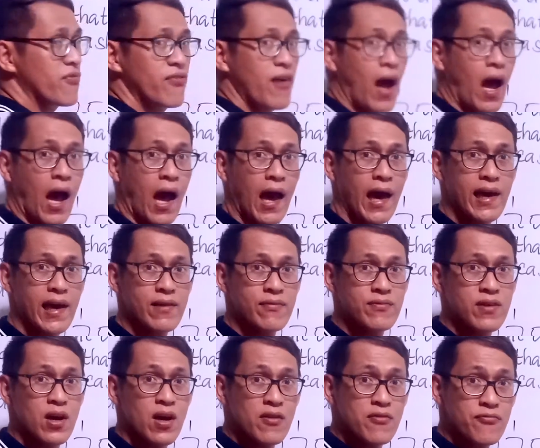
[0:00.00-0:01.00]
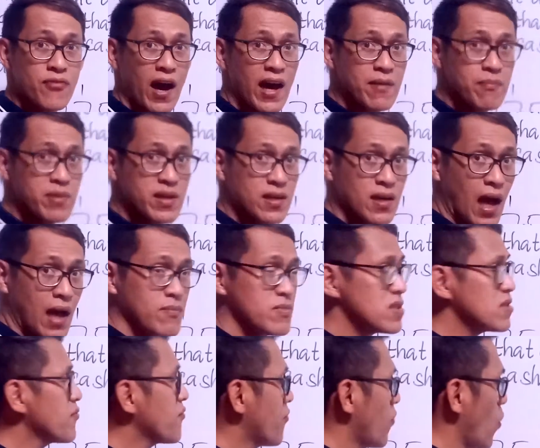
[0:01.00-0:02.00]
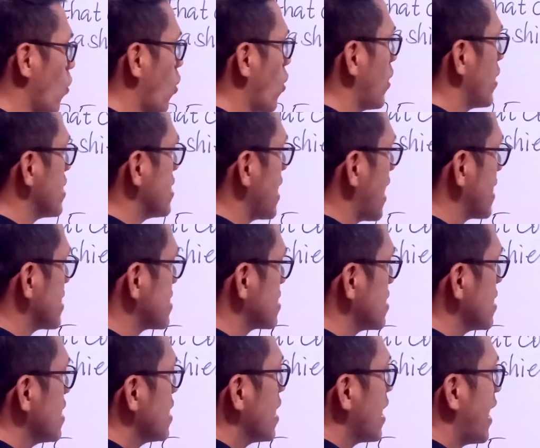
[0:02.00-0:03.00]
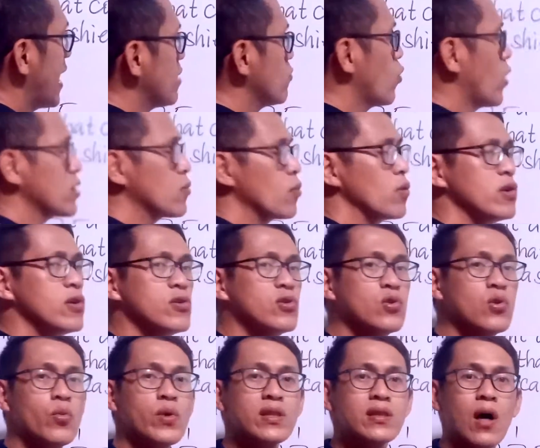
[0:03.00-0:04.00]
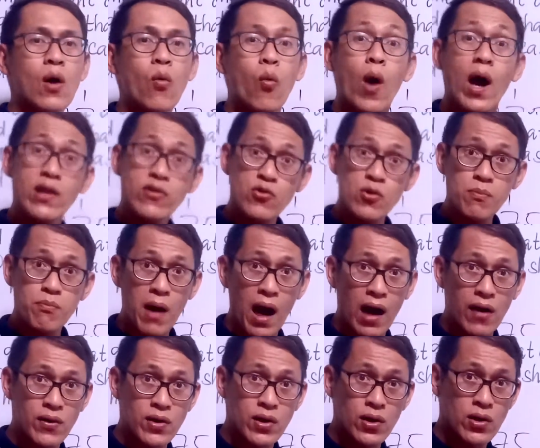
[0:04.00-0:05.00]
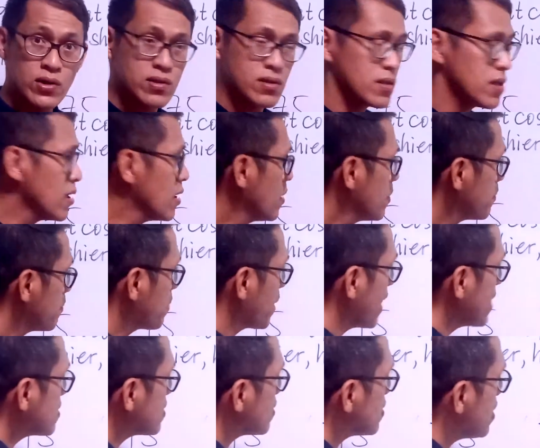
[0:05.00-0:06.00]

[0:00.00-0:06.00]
5, 5 becomes 4, yes. And what will you do with the 1 you borrowed? Place it